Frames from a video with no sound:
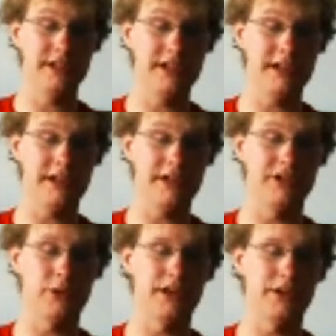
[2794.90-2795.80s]
he did it is
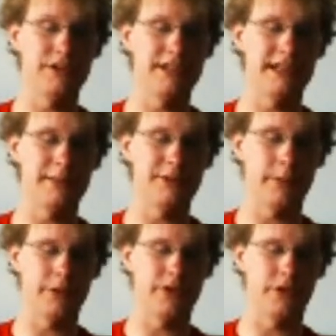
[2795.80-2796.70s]
so he could use the data
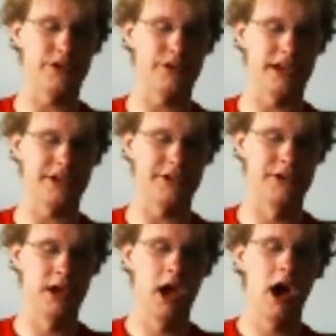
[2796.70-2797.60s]
plan with no
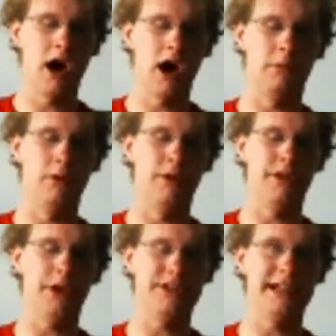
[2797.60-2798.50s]
restrictions. Uh, with,
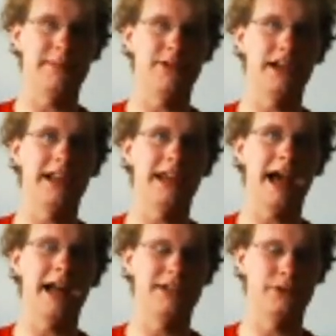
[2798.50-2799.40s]
with, his data plan, he
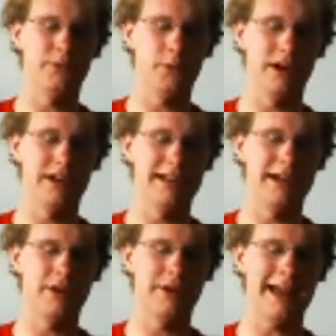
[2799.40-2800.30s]
had to, if he wanted to
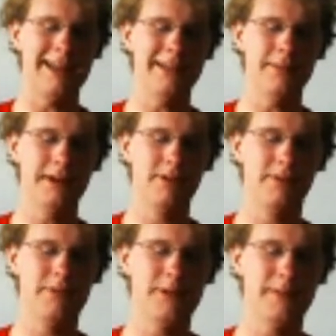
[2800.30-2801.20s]
download anything bigger than
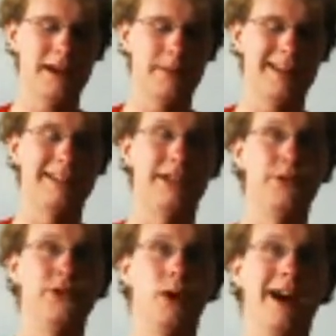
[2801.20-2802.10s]
15 megabytes,
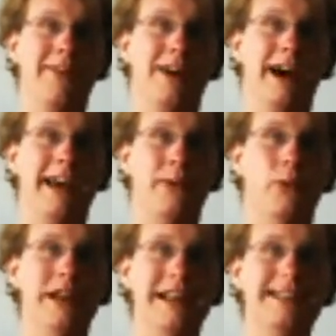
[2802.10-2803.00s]
use Wi-Fi. It
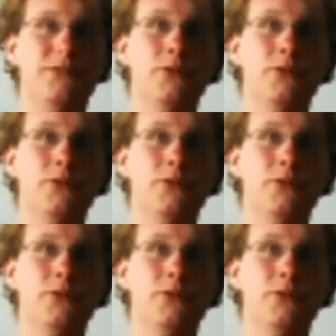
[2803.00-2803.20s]
would, it just